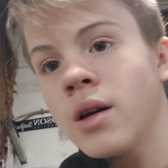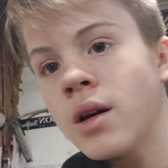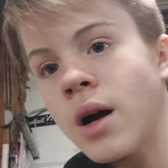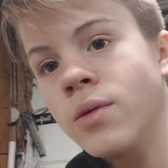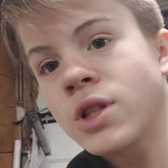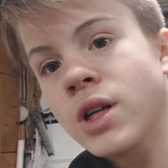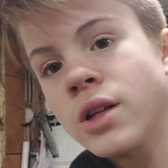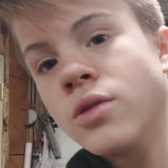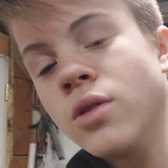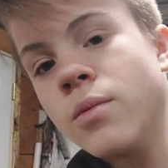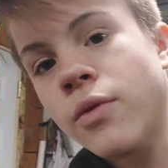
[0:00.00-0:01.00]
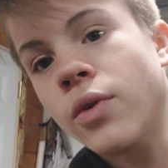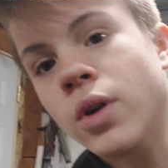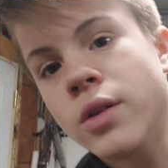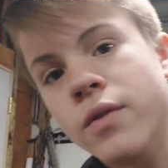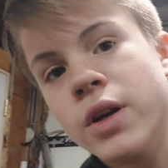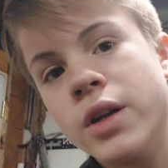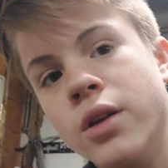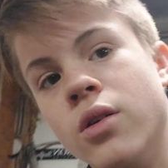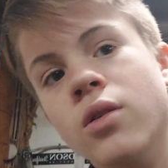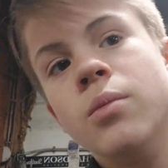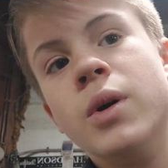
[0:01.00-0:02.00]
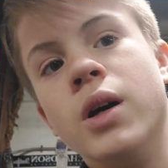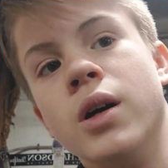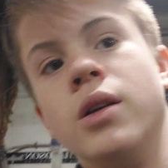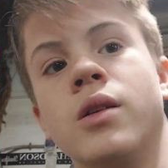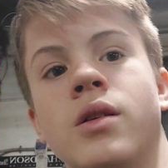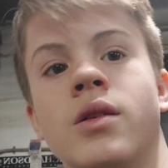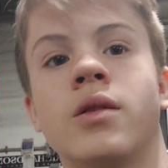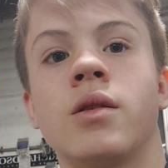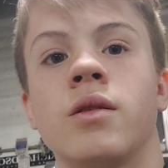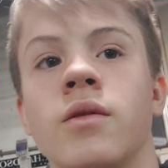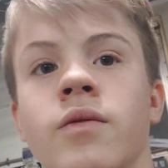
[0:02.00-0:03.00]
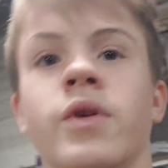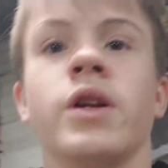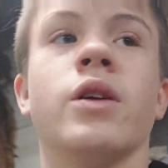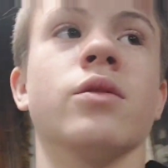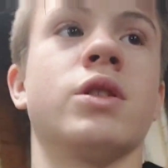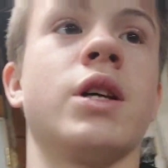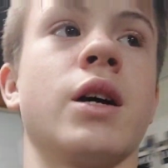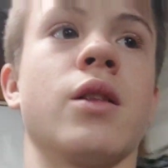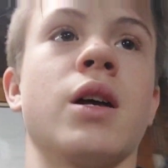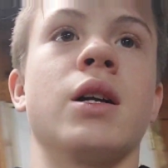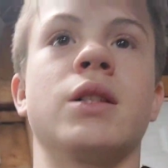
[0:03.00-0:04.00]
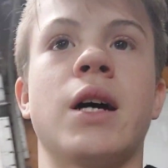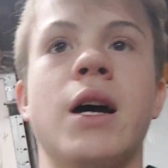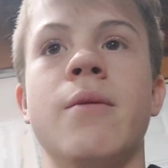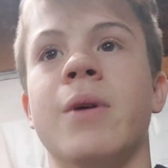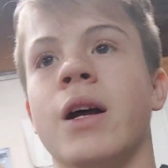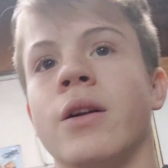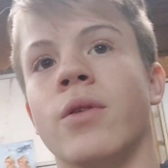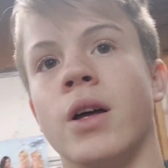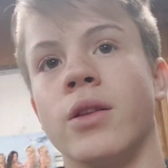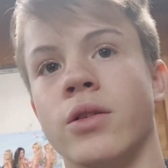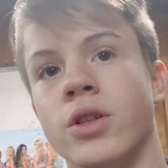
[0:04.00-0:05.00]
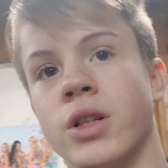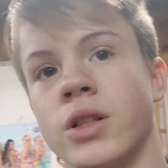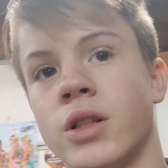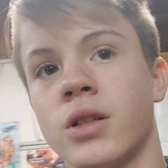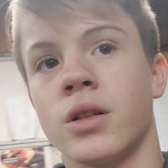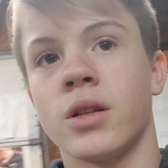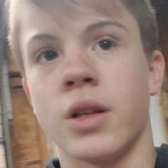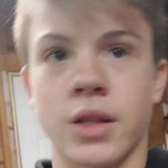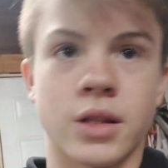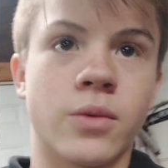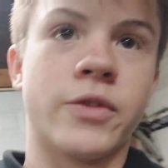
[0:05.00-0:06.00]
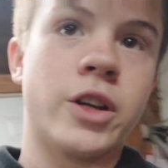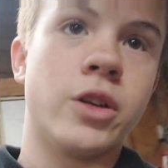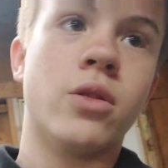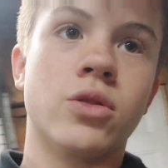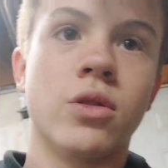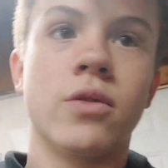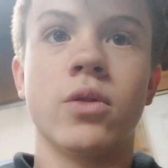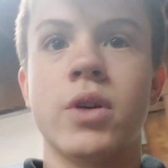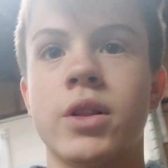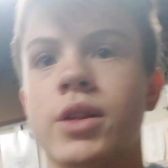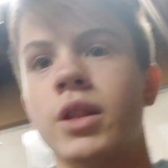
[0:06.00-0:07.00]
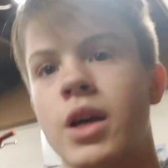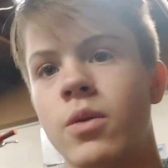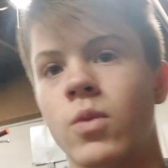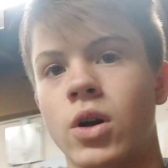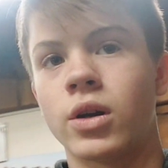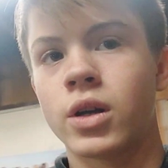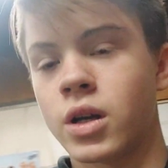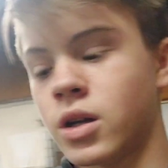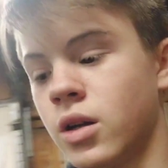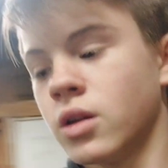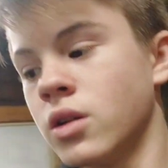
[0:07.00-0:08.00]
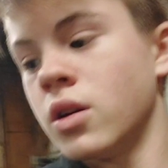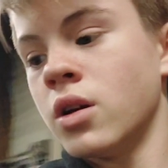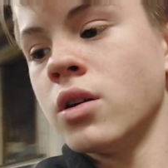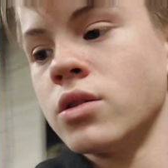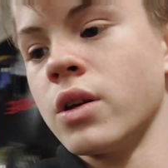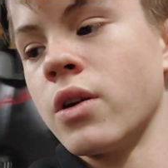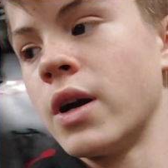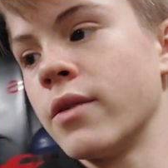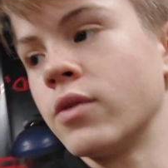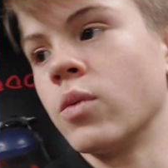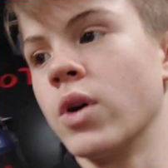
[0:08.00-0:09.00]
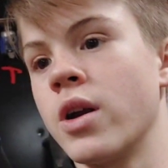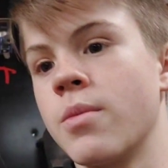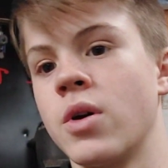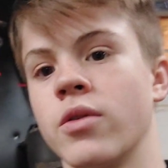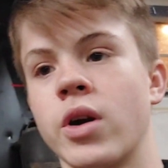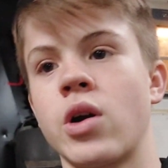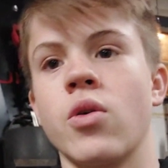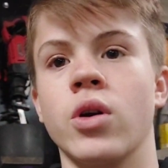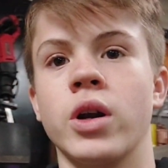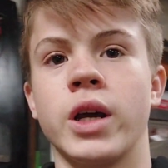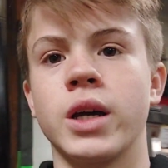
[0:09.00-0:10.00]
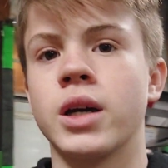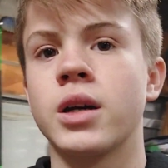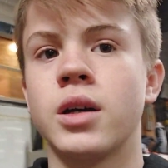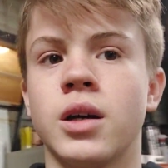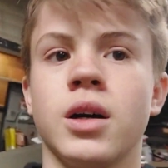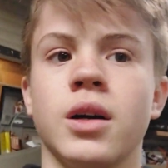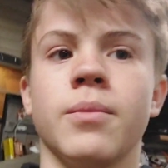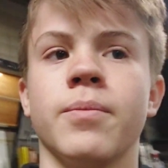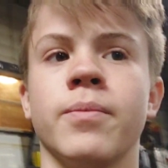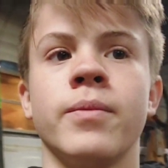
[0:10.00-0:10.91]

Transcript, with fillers: I was going to do it before the video, but videos take a lot of time and I'd rather just get the videos over with and then work so I don't have to worry about recording. Um,